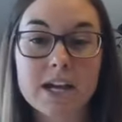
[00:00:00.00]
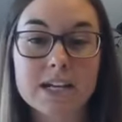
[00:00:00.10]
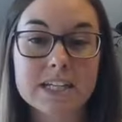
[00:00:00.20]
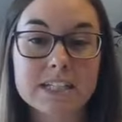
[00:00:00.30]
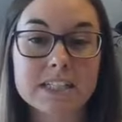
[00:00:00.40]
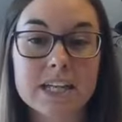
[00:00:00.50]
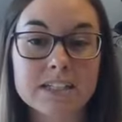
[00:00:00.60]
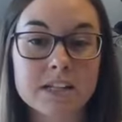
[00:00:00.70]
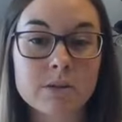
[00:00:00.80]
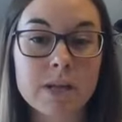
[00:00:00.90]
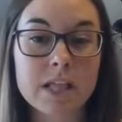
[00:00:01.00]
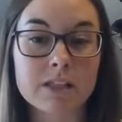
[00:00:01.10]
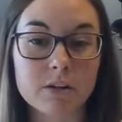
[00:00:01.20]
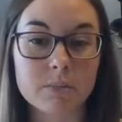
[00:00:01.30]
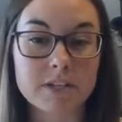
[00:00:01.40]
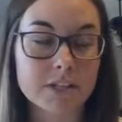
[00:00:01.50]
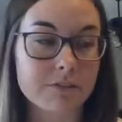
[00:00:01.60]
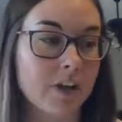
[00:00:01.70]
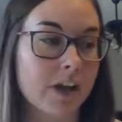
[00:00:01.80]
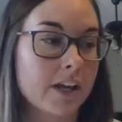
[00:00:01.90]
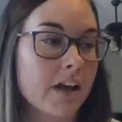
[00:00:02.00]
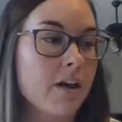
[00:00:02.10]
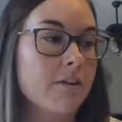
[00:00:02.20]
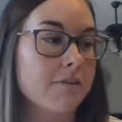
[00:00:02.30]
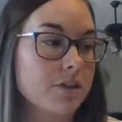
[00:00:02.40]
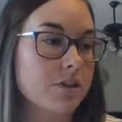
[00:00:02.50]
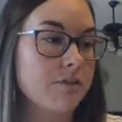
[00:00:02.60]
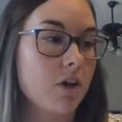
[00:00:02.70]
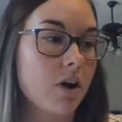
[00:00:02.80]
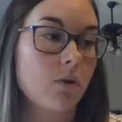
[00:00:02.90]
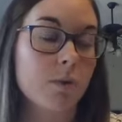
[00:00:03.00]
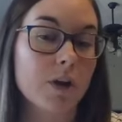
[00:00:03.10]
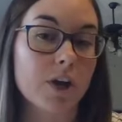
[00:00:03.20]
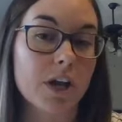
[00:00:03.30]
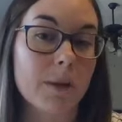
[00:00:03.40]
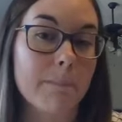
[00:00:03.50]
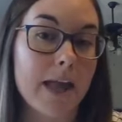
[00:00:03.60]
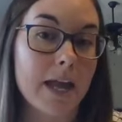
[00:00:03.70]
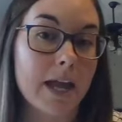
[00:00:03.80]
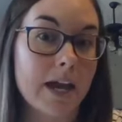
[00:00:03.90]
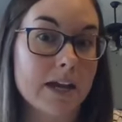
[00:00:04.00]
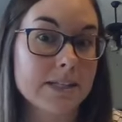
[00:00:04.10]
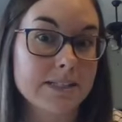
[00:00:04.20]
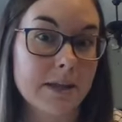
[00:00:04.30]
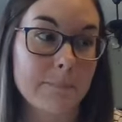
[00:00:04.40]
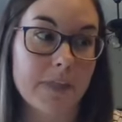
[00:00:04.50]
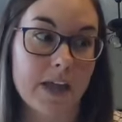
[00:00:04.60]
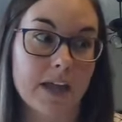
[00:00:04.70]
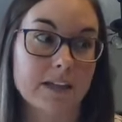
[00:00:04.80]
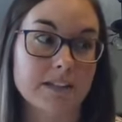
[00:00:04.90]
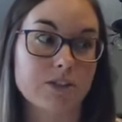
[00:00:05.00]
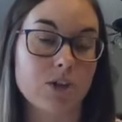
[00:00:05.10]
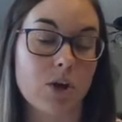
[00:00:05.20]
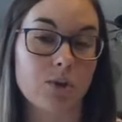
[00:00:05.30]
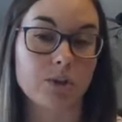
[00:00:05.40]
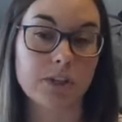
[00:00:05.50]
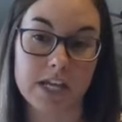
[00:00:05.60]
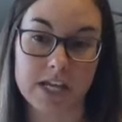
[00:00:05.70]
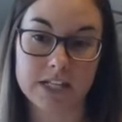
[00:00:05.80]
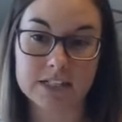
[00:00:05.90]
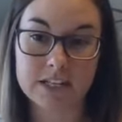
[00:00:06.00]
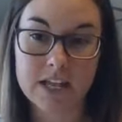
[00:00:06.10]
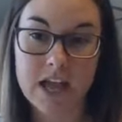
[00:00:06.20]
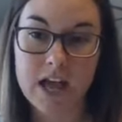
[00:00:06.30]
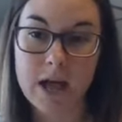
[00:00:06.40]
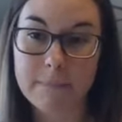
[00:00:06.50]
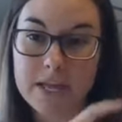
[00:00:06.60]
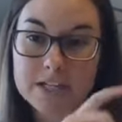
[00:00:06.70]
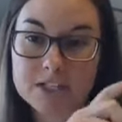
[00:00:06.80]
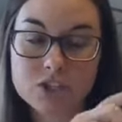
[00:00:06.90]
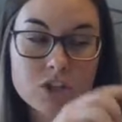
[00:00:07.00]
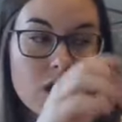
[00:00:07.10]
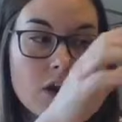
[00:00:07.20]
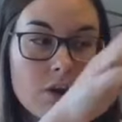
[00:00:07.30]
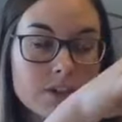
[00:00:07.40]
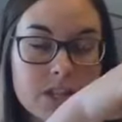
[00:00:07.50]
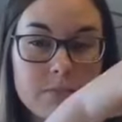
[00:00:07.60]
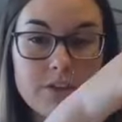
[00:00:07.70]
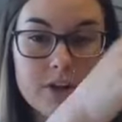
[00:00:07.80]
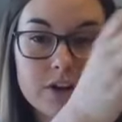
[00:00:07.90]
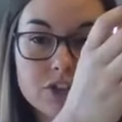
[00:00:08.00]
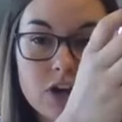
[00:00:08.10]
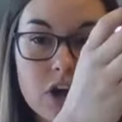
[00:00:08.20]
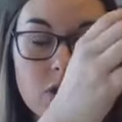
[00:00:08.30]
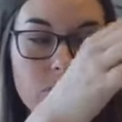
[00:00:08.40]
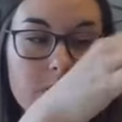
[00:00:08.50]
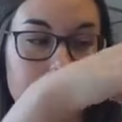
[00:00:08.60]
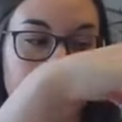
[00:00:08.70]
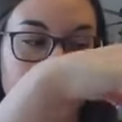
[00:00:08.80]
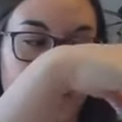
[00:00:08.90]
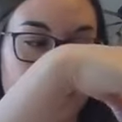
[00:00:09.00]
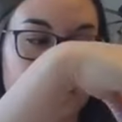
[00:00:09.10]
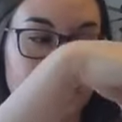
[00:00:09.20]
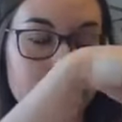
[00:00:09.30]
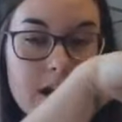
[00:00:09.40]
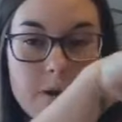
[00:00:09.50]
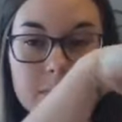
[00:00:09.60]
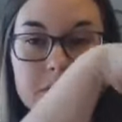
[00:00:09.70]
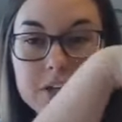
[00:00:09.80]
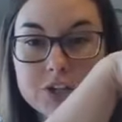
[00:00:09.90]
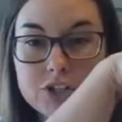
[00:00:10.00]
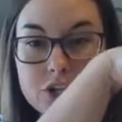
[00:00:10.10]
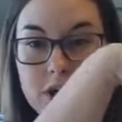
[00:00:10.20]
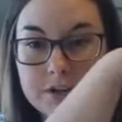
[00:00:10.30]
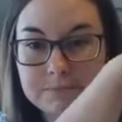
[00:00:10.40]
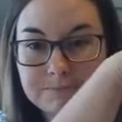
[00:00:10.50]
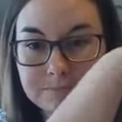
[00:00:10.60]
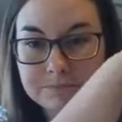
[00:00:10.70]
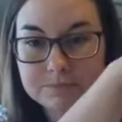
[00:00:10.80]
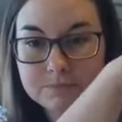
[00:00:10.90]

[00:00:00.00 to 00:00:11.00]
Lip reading: So like I said, today's going to be a little bit different. First of all, we are going to make something. So you'll need a mason jar or some other jar with a lid, clear jar